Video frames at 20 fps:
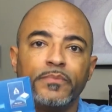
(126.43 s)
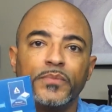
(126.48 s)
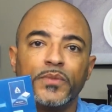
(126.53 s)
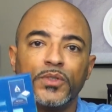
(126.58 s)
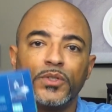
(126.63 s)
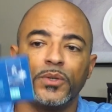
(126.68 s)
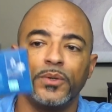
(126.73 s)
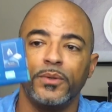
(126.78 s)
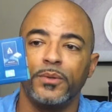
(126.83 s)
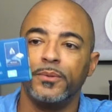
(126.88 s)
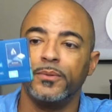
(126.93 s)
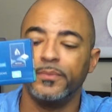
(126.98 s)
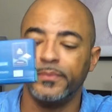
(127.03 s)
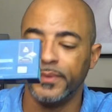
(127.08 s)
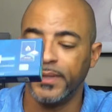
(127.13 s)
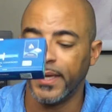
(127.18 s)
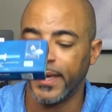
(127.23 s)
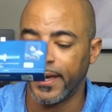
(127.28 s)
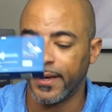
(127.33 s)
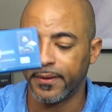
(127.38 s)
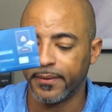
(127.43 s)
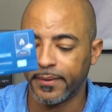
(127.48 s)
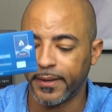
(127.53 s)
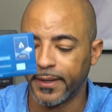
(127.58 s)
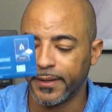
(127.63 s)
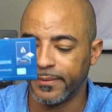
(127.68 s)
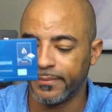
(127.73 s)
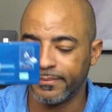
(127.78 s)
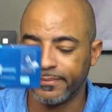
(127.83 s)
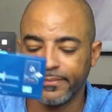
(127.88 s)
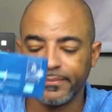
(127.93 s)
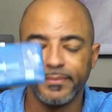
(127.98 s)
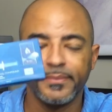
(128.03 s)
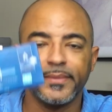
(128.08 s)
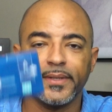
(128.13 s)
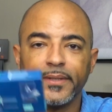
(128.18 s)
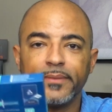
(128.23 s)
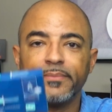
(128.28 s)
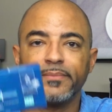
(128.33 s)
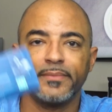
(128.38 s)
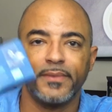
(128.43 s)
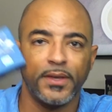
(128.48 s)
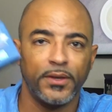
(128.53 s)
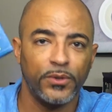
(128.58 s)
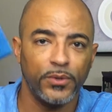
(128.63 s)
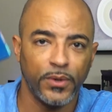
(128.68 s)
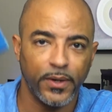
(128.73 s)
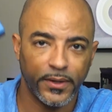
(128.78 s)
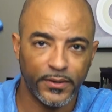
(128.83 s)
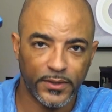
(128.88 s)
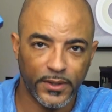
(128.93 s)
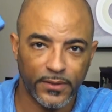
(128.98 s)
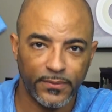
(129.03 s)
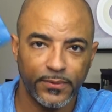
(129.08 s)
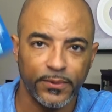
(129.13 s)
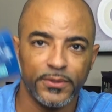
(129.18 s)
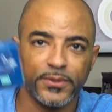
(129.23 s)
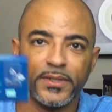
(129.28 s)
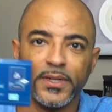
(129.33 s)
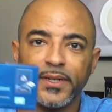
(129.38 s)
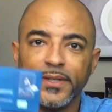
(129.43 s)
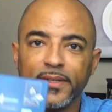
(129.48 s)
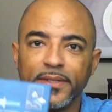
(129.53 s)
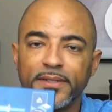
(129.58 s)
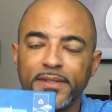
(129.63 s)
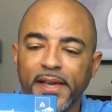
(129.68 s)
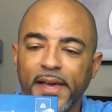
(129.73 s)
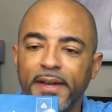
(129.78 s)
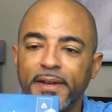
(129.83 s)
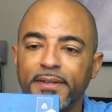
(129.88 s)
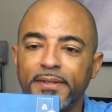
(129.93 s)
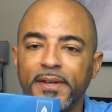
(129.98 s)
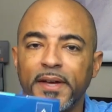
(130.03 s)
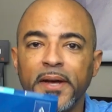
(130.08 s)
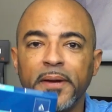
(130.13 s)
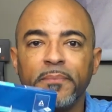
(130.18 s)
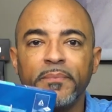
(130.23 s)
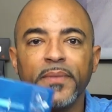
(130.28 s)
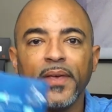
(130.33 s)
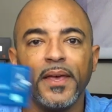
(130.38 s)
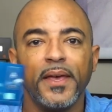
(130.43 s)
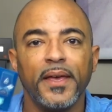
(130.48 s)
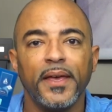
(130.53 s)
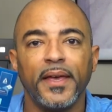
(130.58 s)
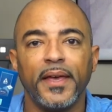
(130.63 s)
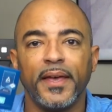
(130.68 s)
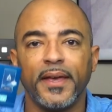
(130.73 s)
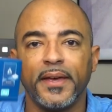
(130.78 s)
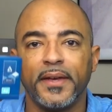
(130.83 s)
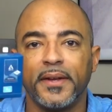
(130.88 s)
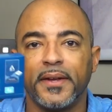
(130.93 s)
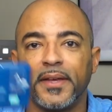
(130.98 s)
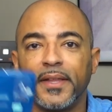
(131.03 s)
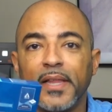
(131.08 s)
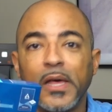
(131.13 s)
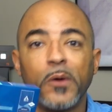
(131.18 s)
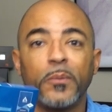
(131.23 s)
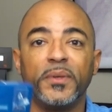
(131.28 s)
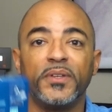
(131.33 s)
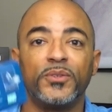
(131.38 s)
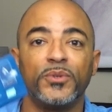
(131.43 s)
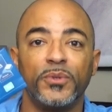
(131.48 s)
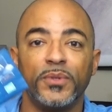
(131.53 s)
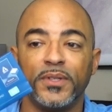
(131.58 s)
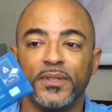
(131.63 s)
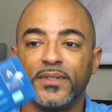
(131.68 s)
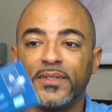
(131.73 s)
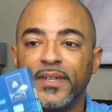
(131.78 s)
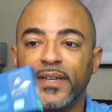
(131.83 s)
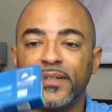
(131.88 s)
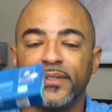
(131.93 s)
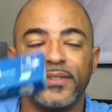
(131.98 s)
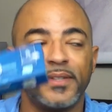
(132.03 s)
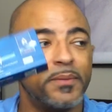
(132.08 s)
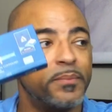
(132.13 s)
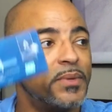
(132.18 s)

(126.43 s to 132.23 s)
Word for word: So yeah, I, uh, thank you Arctic for sending this ahead of time and allowing me to do this testing.